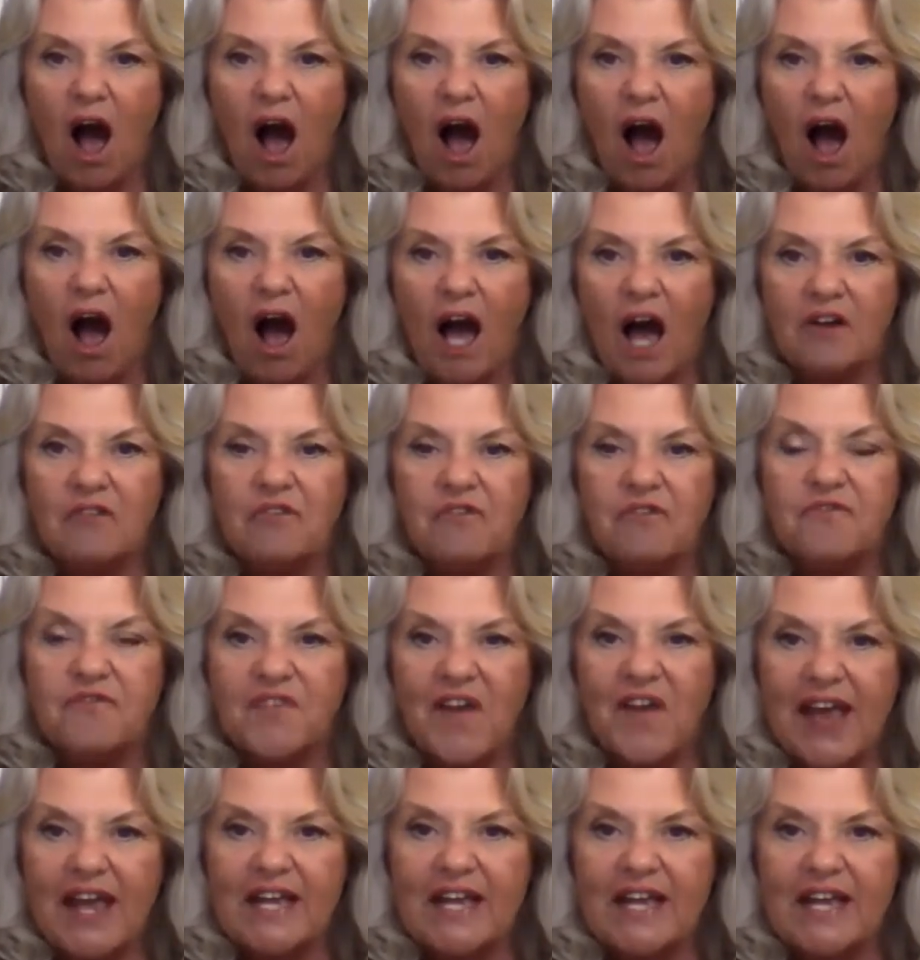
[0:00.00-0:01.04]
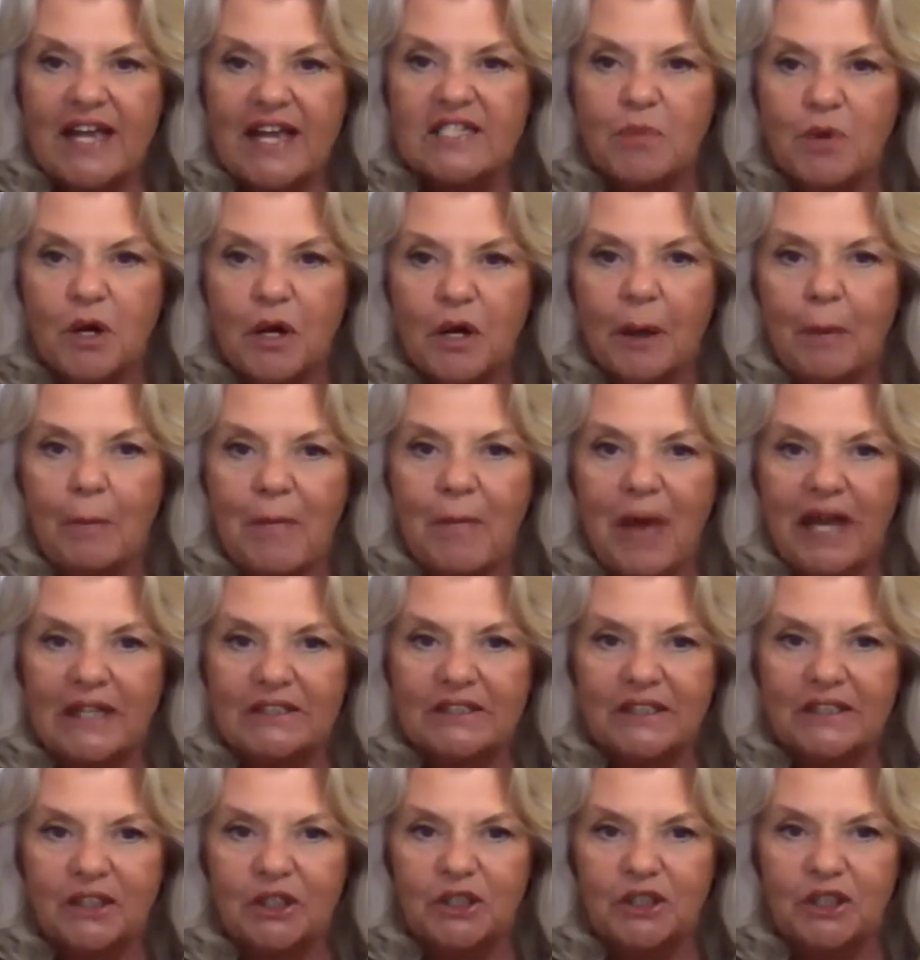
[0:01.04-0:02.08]
on Facebook
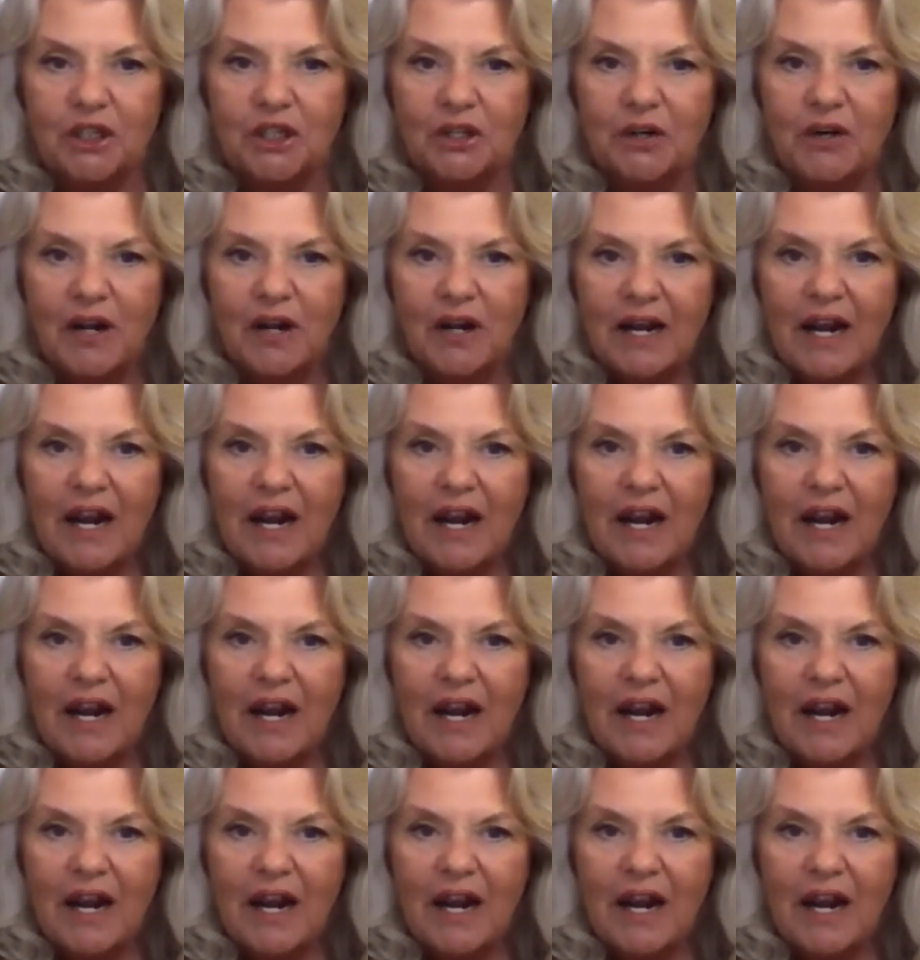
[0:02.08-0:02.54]
Messenger